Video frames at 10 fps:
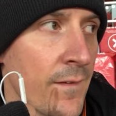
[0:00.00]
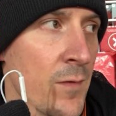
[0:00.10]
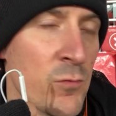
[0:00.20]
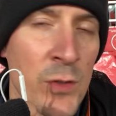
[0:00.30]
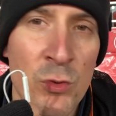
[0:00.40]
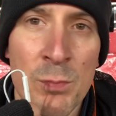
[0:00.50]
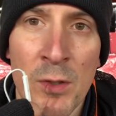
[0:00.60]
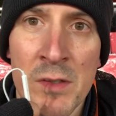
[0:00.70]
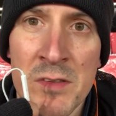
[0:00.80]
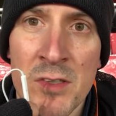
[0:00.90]
real
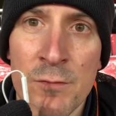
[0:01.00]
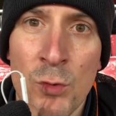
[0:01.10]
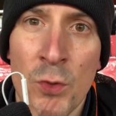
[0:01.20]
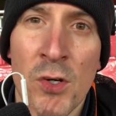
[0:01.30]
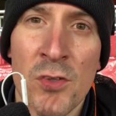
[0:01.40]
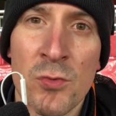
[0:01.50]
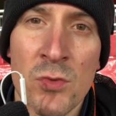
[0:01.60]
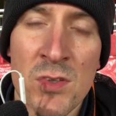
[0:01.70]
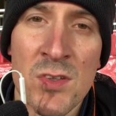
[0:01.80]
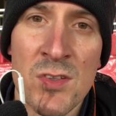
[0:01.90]
spotlight's going to fall on
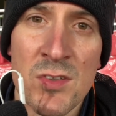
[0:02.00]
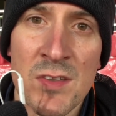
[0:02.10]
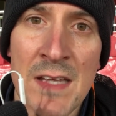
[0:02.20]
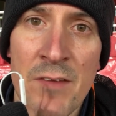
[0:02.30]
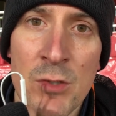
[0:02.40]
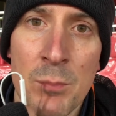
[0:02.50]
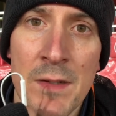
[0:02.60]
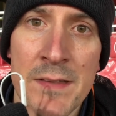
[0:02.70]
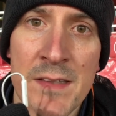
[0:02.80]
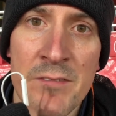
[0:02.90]
Arsenal's decision to carry on
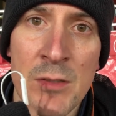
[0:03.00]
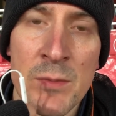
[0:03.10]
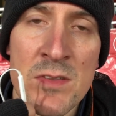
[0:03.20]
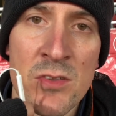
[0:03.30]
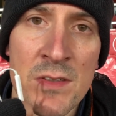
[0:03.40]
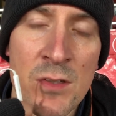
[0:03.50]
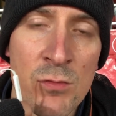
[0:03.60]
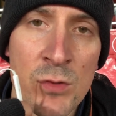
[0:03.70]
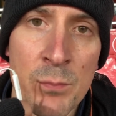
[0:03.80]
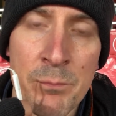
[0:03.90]
playing David Luiz, because he got
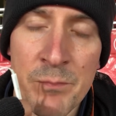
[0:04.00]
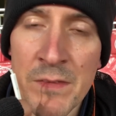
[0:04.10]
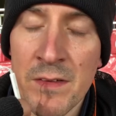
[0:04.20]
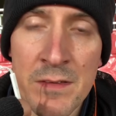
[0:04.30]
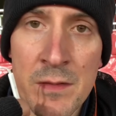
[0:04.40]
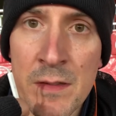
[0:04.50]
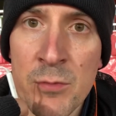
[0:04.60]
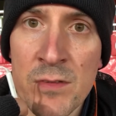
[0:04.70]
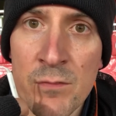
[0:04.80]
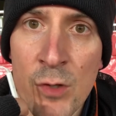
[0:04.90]
real, you know, he
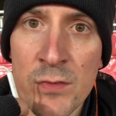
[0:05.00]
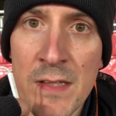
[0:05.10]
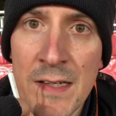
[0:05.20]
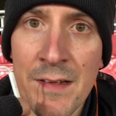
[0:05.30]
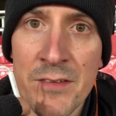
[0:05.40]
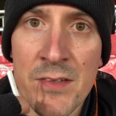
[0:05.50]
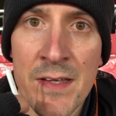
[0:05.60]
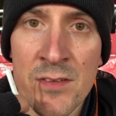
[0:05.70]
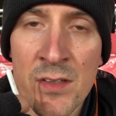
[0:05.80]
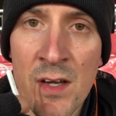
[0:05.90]
was involved in that clash of
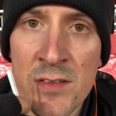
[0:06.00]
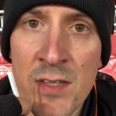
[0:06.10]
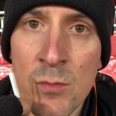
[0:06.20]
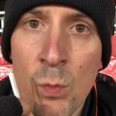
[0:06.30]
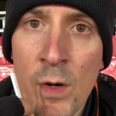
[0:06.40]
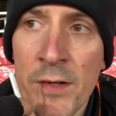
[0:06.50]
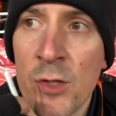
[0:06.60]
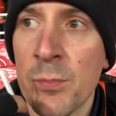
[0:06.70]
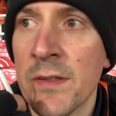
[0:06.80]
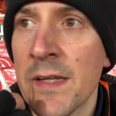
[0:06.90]
heads, cut his head wide
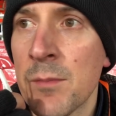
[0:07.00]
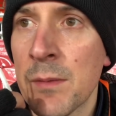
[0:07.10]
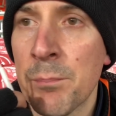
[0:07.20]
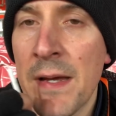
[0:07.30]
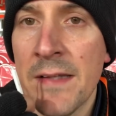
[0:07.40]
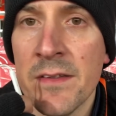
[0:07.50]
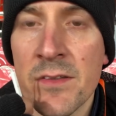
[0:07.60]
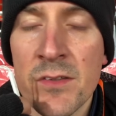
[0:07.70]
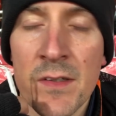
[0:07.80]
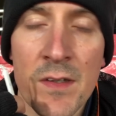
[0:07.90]
open. He had a big
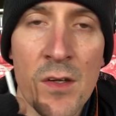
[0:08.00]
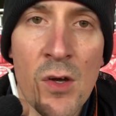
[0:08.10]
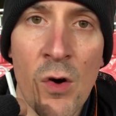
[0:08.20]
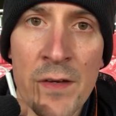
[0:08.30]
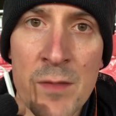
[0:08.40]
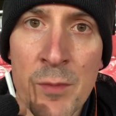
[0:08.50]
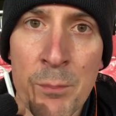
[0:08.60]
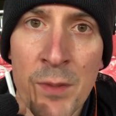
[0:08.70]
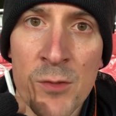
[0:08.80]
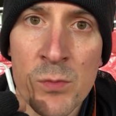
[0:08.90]
bandage on it, but
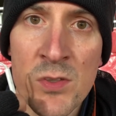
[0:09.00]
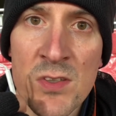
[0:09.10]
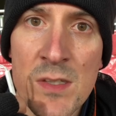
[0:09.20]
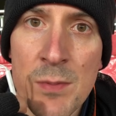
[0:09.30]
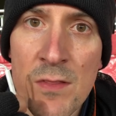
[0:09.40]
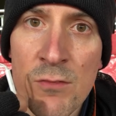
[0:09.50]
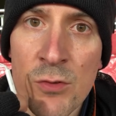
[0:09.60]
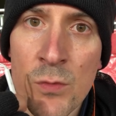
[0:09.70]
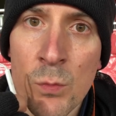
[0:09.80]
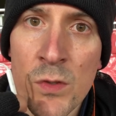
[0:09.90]
blood was seeping
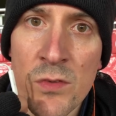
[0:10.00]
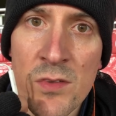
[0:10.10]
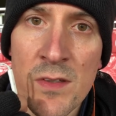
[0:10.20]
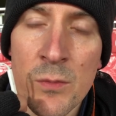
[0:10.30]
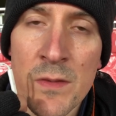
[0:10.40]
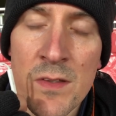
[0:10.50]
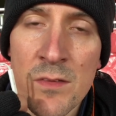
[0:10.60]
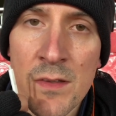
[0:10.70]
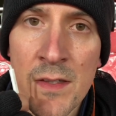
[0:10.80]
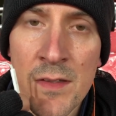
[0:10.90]
through the wound still in
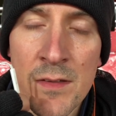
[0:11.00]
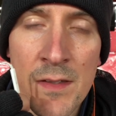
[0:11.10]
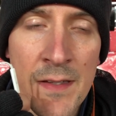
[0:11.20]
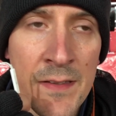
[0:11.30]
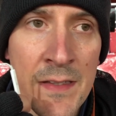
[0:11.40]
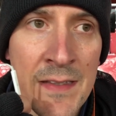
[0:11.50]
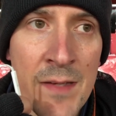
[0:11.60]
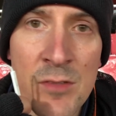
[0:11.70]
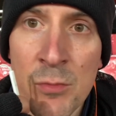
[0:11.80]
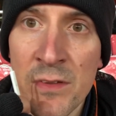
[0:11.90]
the and they
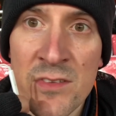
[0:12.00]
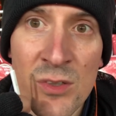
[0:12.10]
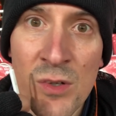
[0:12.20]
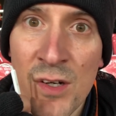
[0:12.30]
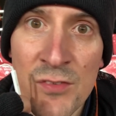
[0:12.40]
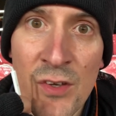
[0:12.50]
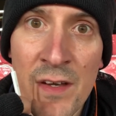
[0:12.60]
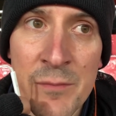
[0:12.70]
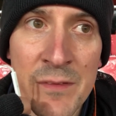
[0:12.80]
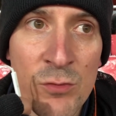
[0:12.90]
kept him on until half
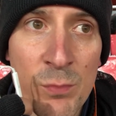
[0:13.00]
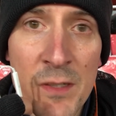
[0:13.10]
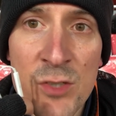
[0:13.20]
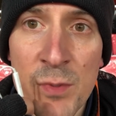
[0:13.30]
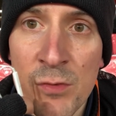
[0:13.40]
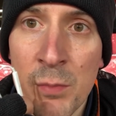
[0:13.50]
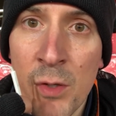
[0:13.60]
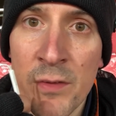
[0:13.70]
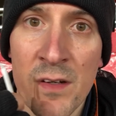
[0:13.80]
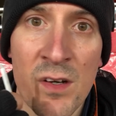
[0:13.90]
time, and he was replaced by Rob
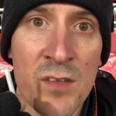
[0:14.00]
Holding at half